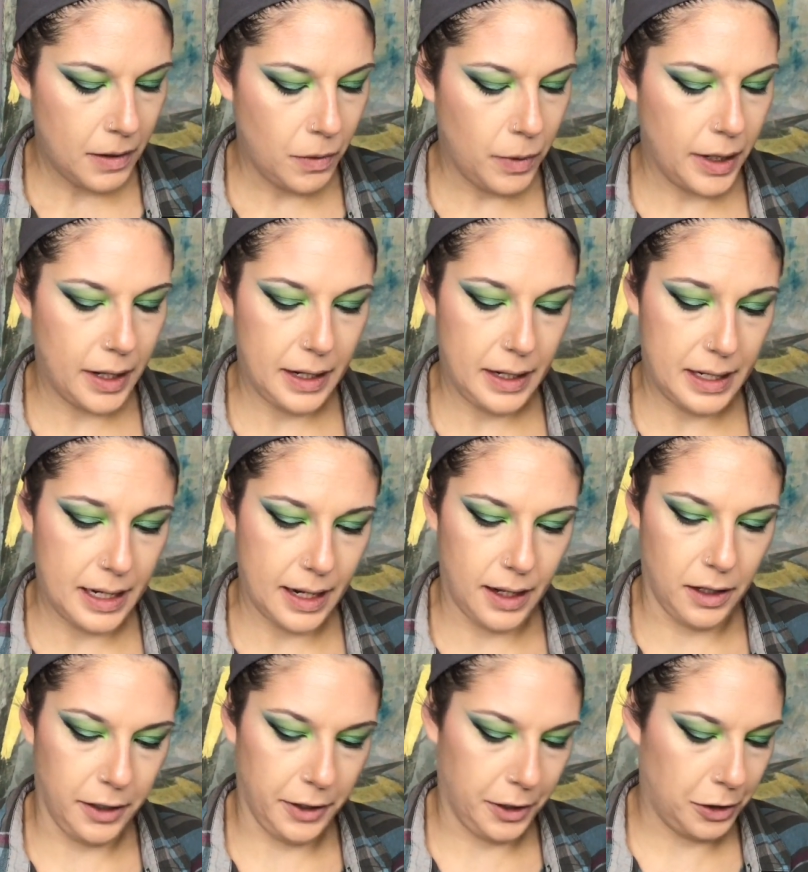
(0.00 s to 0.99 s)
We're gonna take a
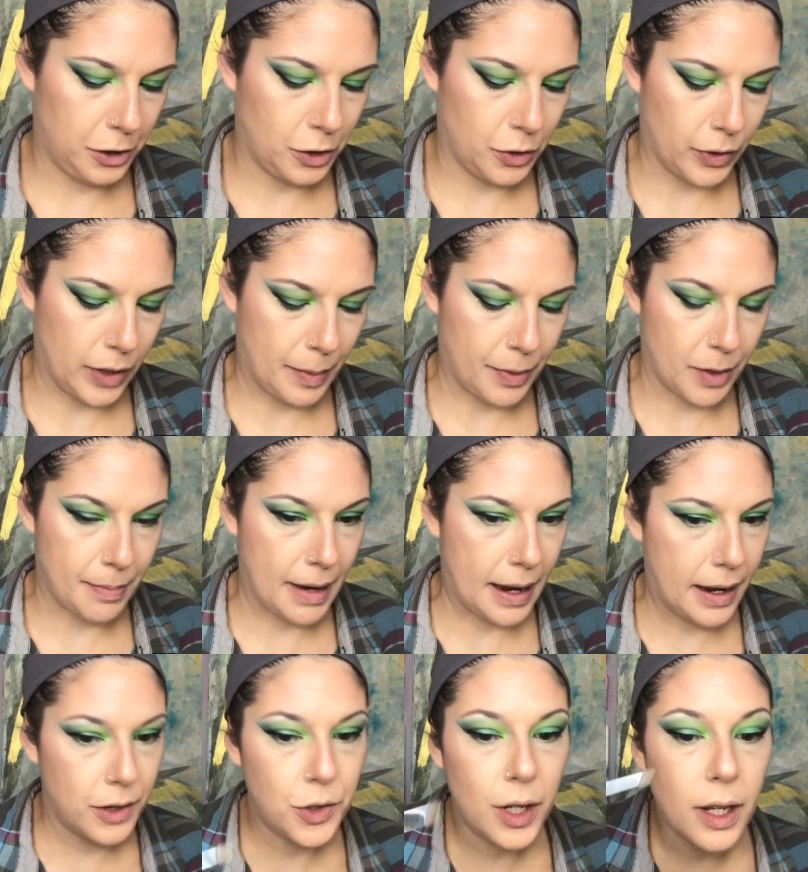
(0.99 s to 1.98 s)
little stripper
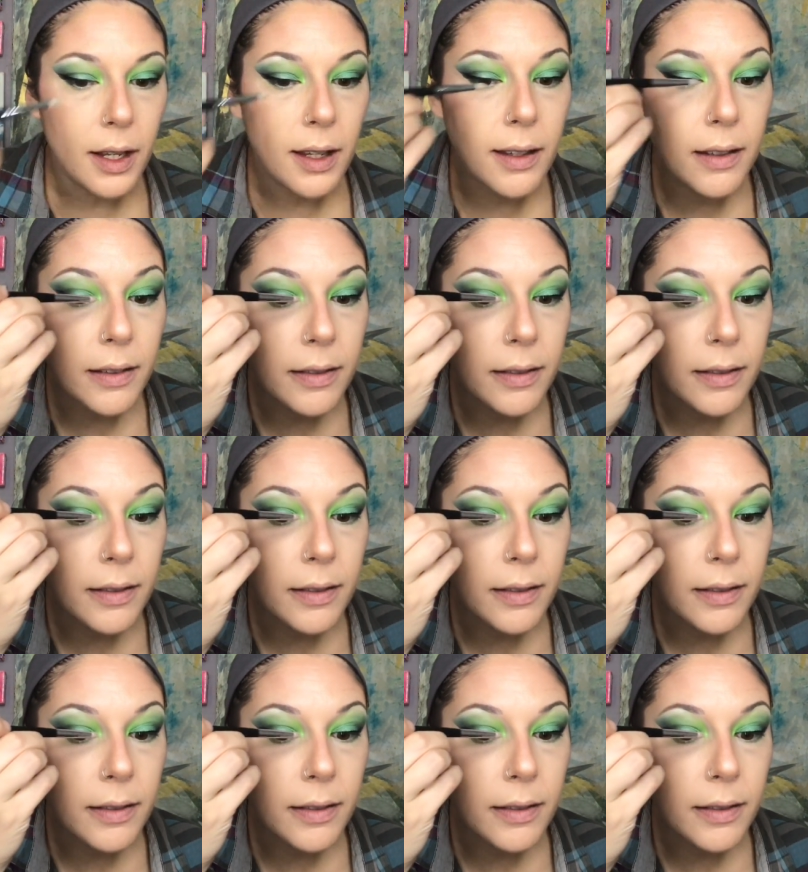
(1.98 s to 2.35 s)
magic